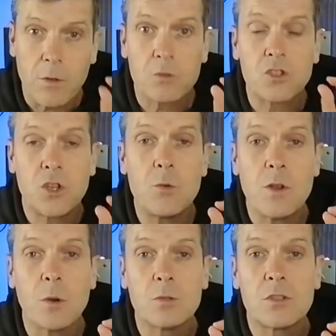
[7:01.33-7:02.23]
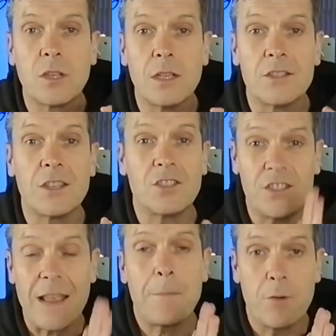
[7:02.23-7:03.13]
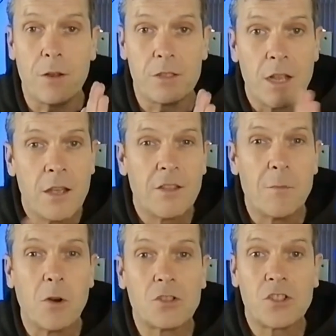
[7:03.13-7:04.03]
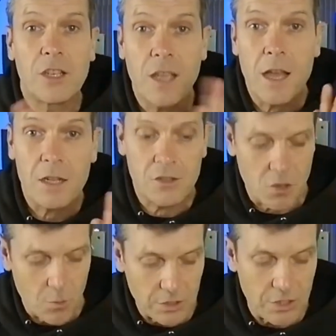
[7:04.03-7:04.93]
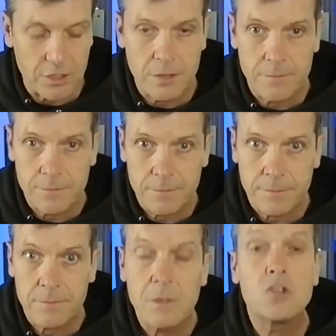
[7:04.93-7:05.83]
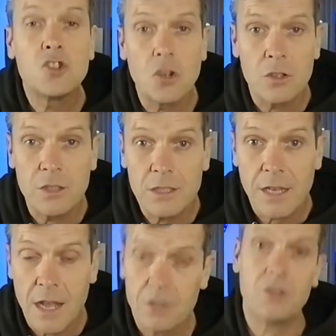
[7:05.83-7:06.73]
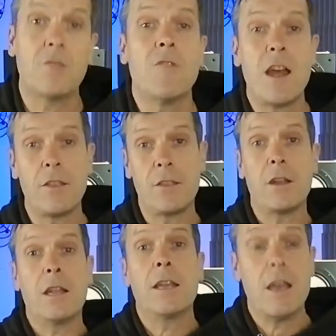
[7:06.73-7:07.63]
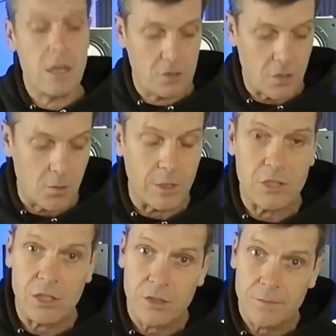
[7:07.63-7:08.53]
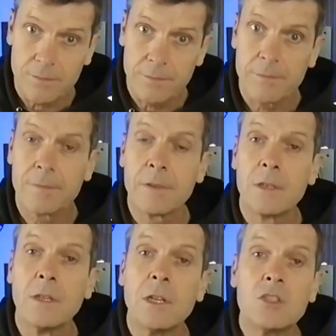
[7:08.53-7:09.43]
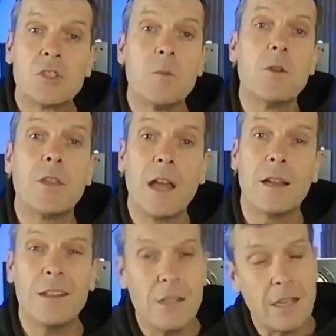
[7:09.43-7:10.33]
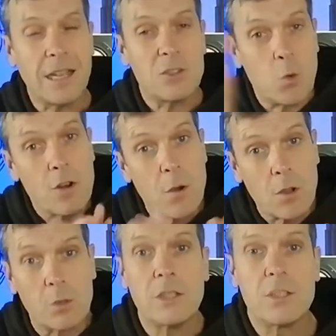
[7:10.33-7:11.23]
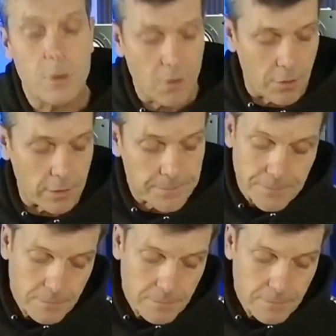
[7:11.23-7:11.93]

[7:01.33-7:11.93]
those two notes as separate. The more staccato, which is short and detached, rather than legato, which is smoother and as one note goes into another.